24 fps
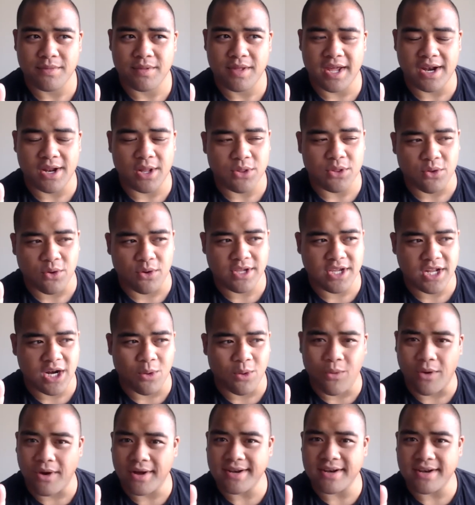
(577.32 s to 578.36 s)
And I thought, you know
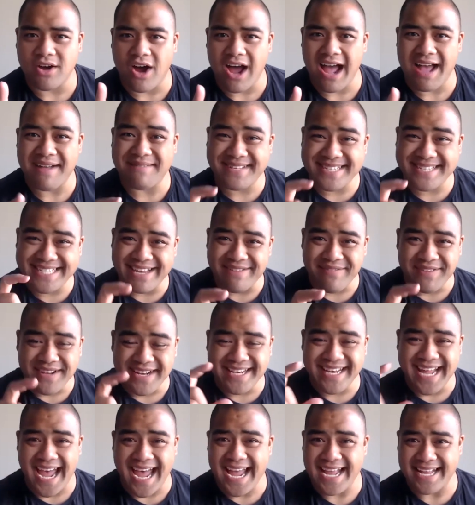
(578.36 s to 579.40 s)
what? I have 7
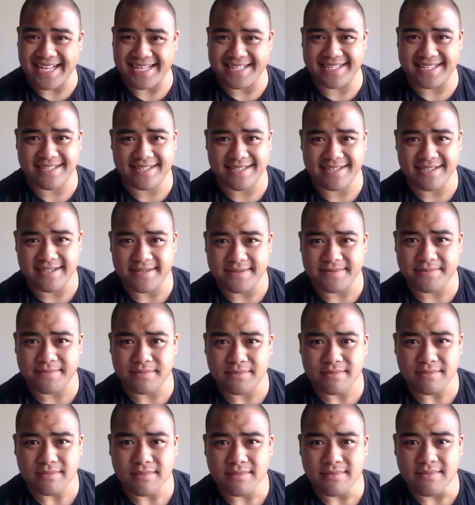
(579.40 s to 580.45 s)
days.
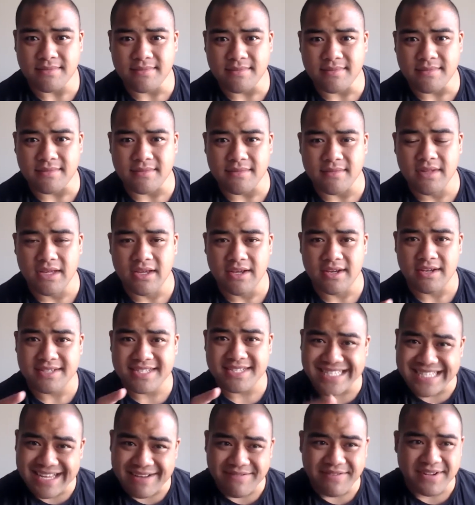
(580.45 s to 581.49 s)

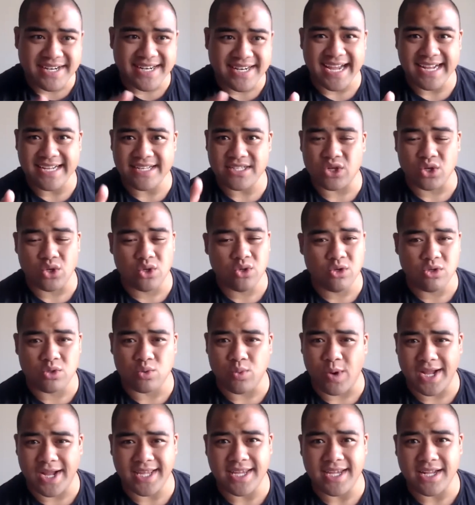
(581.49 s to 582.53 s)
7 days to lose
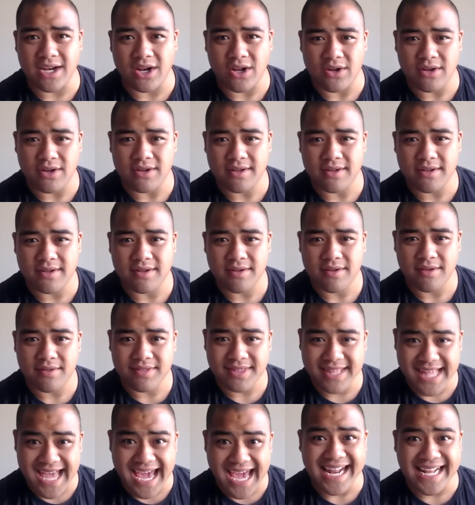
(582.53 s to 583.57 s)
1 kilo.
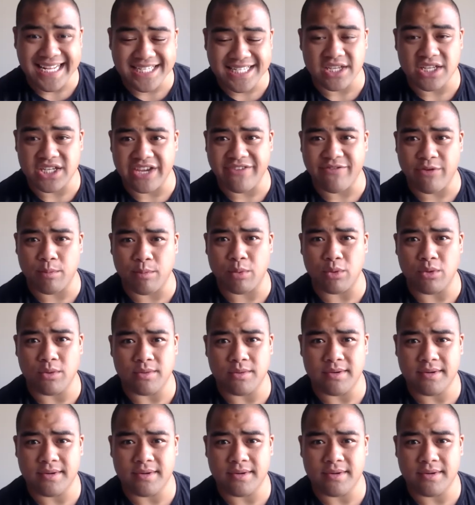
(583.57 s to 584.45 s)
That is achievable.